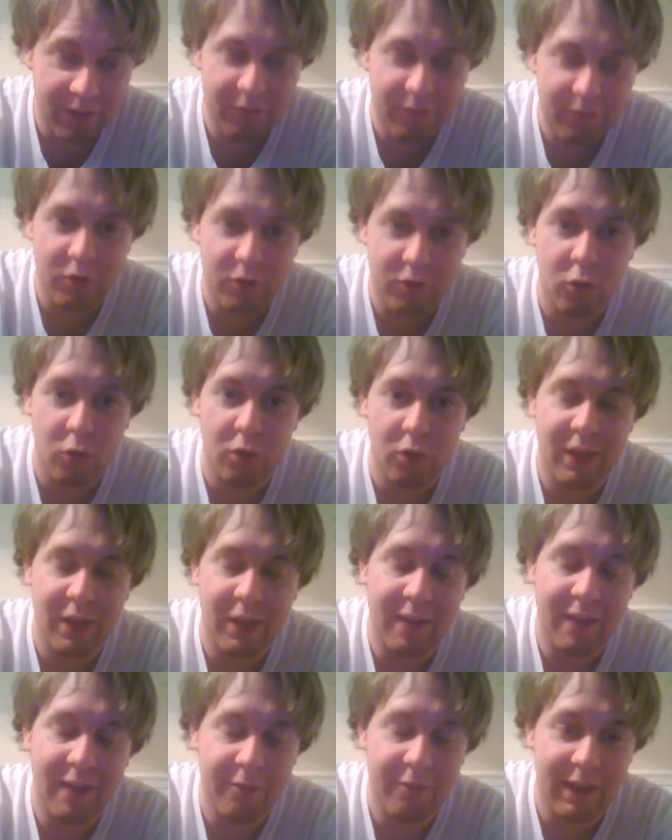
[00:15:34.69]
if you're
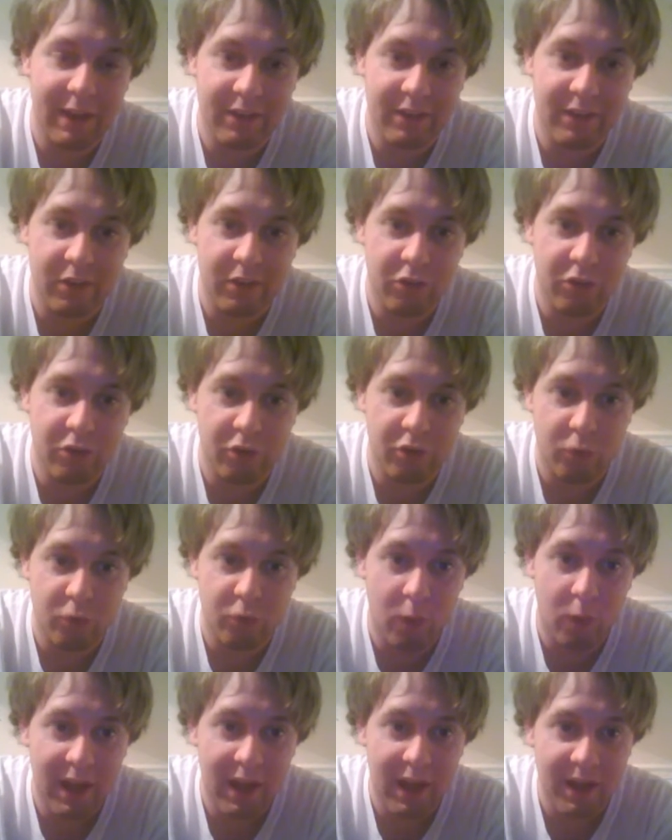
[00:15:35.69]
that affected in such a
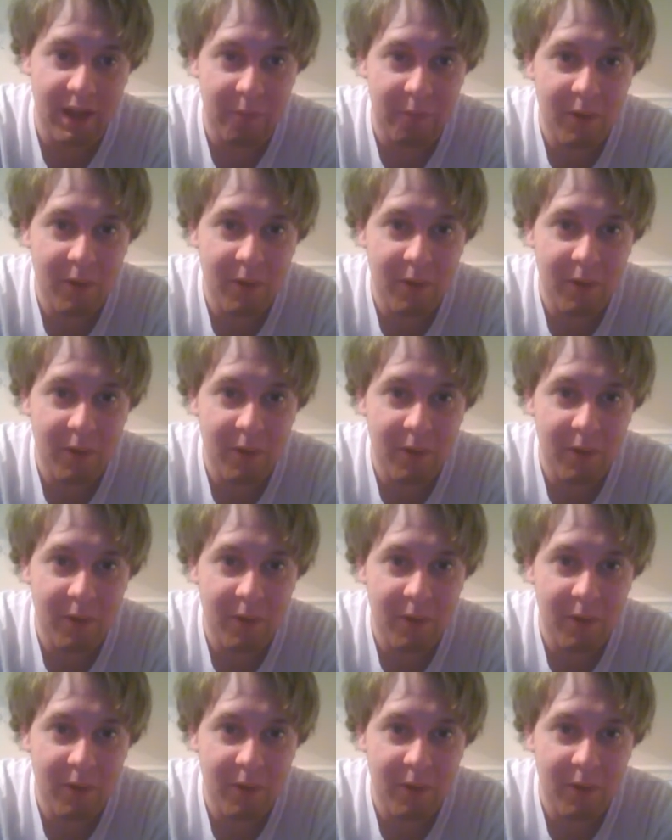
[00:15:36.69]
way.